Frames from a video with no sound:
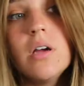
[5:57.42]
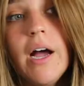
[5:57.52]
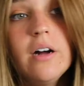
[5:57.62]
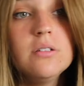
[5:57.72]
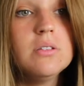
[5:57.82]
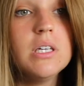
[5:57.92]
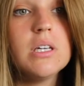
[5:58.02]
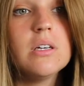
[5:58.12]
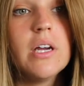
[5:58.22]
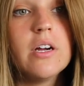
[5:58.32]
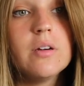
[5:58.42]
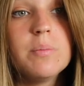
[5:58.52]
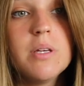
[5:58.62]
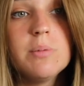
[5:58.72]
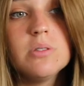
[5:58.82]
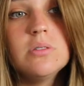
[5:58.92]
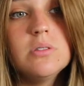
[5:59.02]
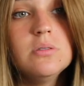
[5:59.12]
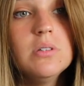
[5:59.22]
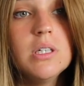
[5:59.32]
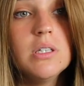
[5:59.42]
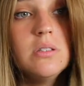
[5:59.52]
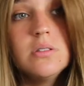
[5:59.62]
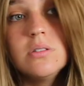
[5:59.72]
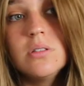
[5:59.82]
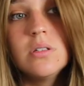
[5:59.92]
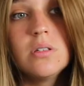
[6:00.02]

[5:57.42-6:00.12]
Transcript: How do like hair people do this?